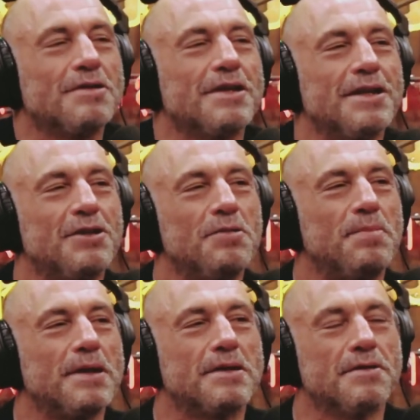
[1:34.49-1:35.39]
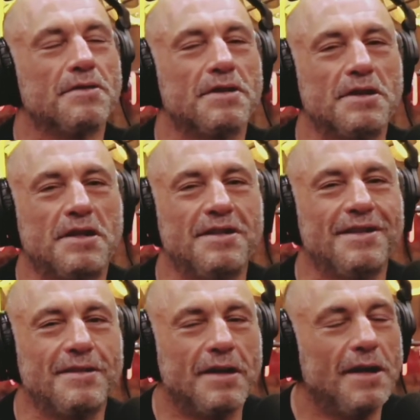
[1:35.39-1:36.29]
He's got two pistols. He,
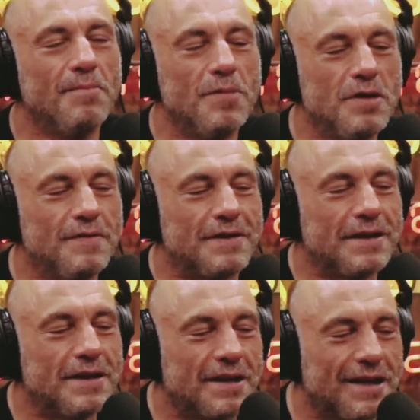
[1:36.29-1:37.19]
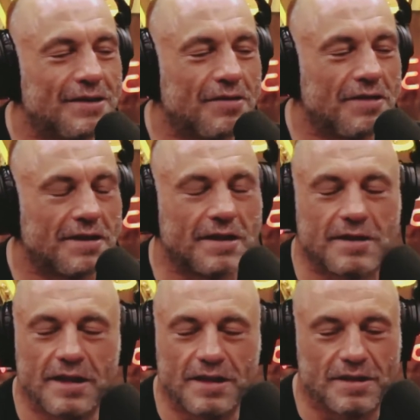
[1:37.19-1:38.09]
he, he moves into the gun store like this,
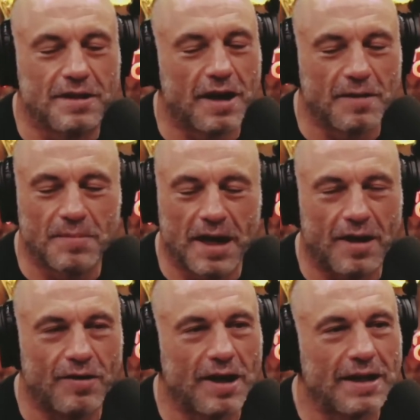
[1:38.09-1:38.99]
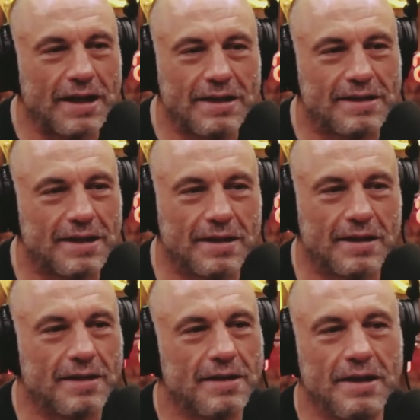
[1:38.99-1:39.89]
and they just gun him down. Like they killed
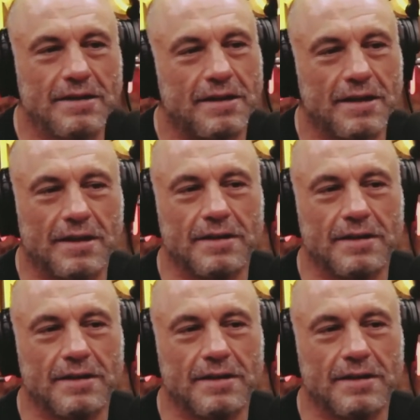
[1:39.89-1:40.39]
instantly, him instantly.